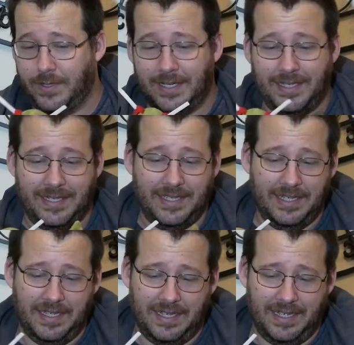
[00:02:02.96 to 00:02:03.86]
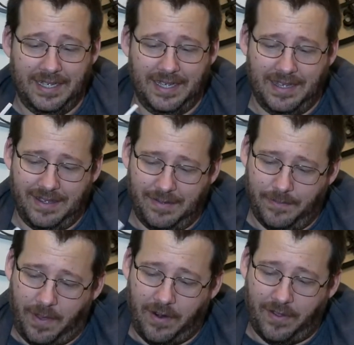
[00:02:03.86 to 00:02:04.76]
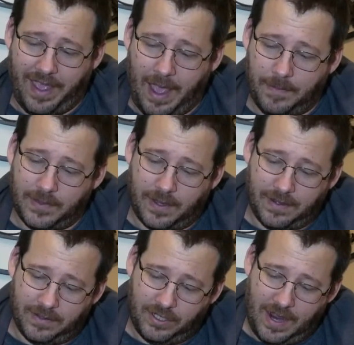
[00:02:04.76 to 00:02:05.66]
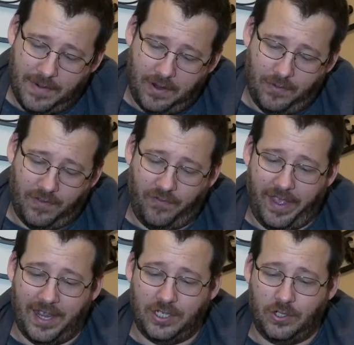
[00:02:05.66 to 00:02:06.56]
it, bottle caps jammed into its flesh,